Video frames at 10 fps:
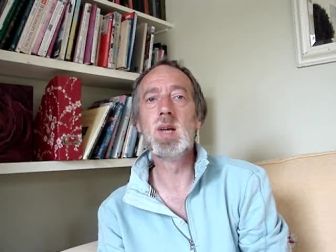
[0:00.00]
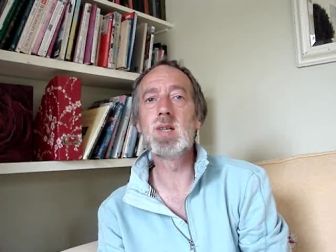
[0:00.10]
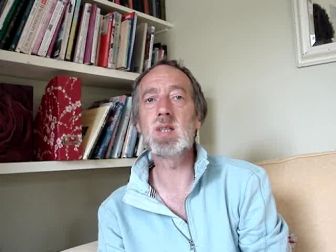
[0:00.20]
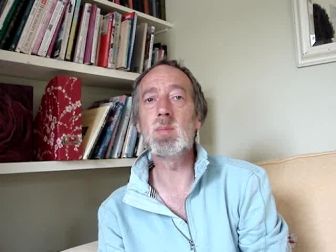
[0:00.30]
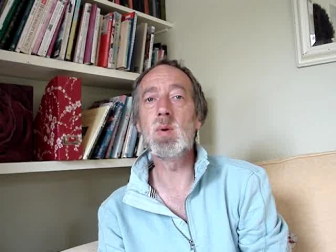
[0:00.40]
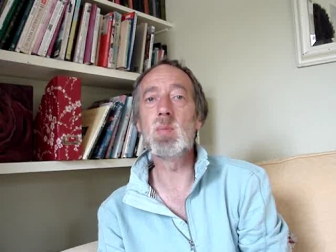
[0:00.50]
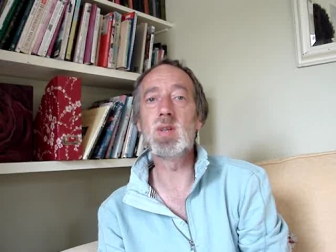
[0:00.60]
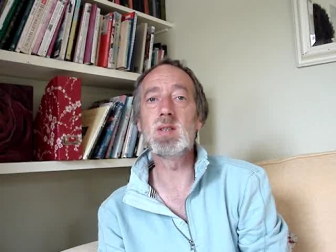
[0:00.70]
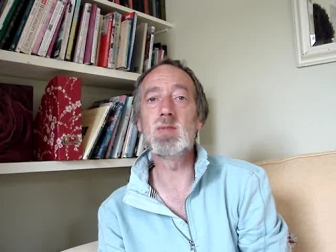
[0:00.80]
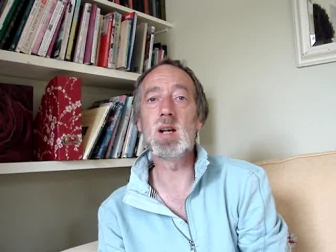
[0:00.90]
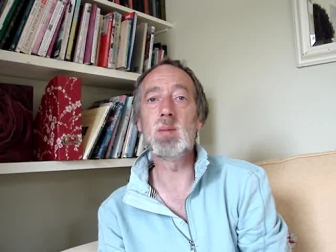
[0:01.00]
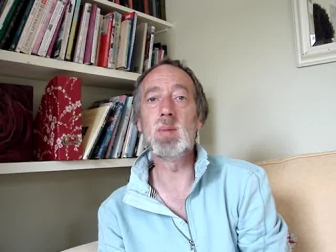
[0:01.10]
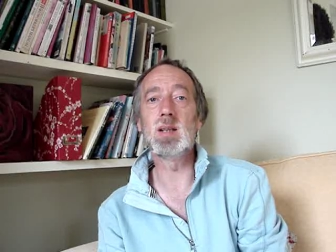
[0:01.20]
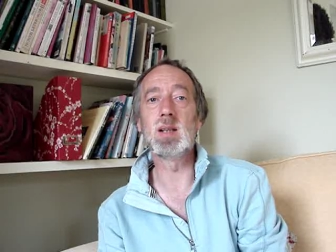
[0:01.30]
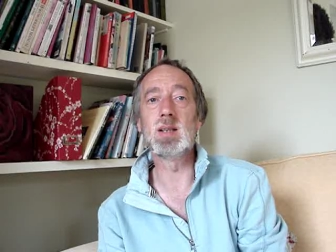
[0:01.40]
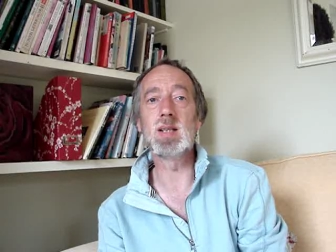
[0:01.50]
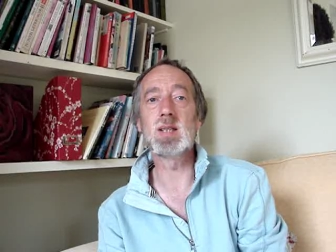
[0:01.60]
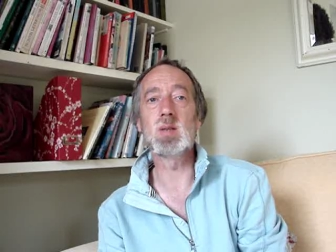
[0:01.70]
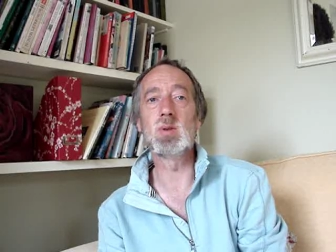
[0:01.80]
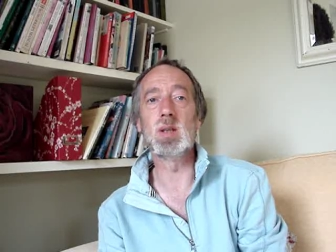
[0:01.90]
Someone with a developmental
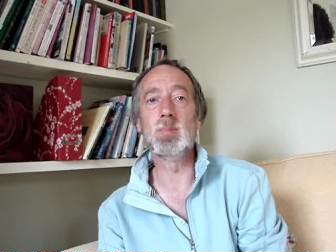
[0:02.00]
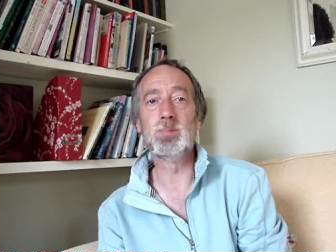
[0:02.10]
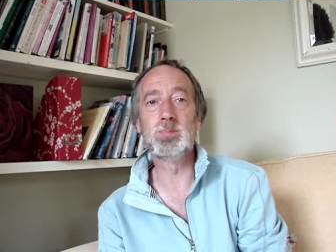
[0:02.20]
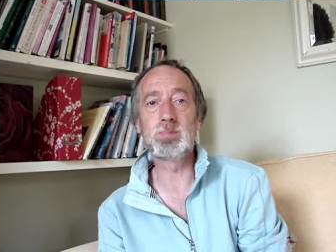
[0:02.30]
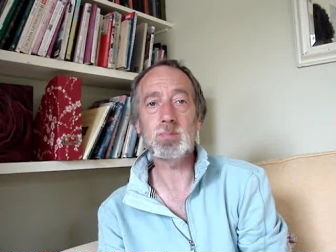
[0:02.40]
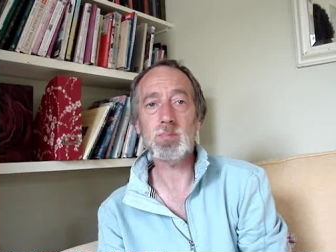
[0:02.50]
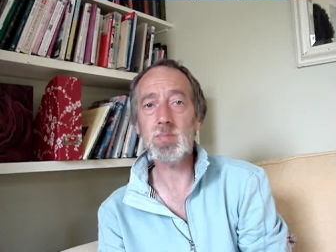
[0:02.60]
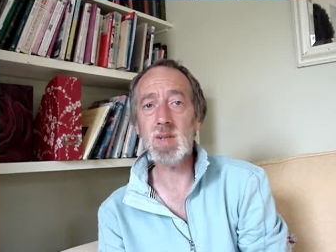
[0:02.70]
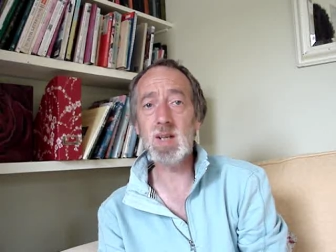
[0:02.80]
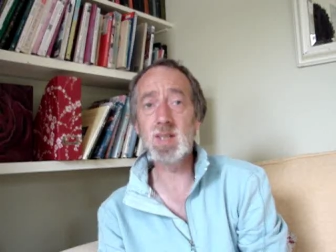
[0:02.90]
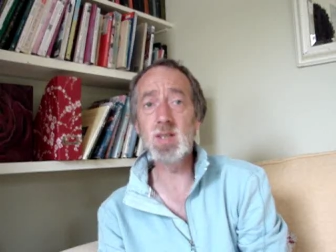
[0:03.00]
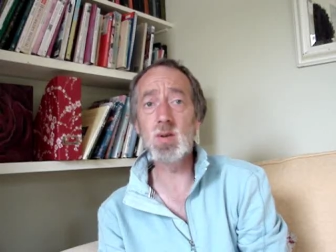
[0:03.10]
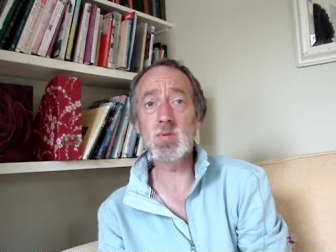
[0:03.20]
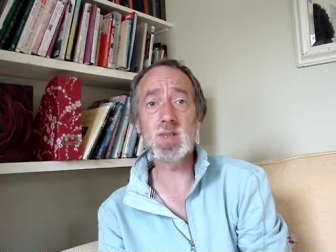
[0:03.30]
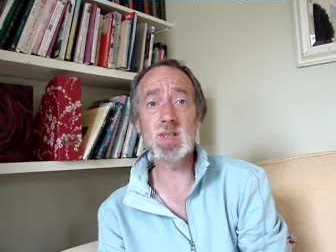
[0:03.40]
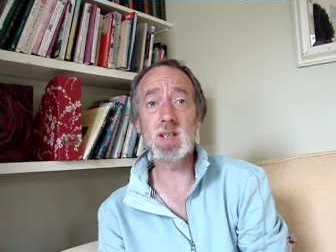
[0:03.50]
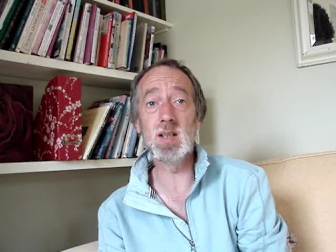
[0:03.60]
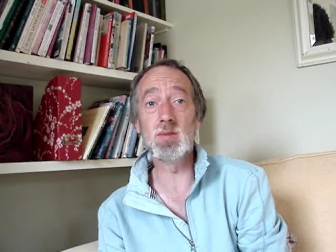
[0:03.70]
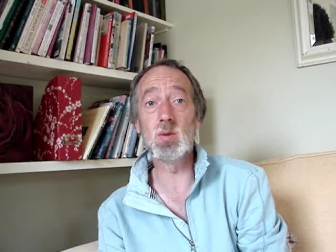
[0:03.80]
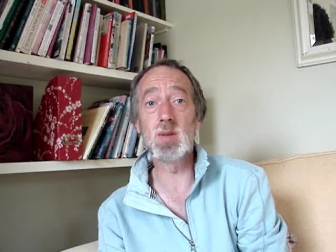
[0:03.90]
disorder has not
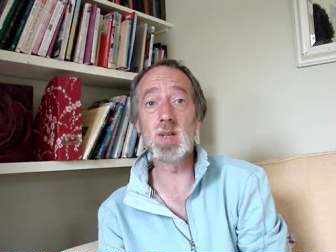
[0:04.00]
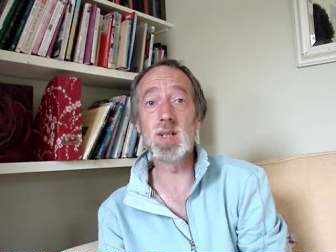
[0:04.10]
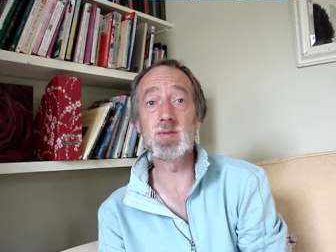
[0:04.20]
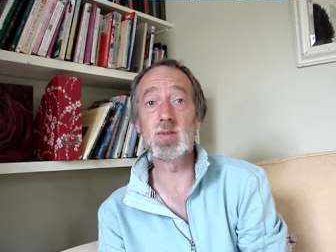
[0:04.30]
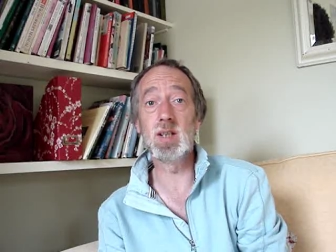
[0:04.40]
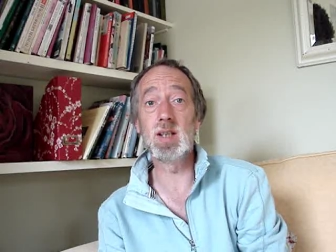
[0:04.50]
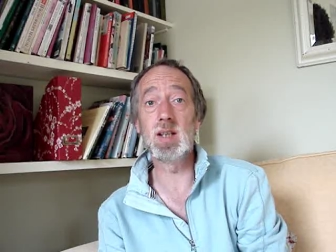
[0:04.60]
received all these free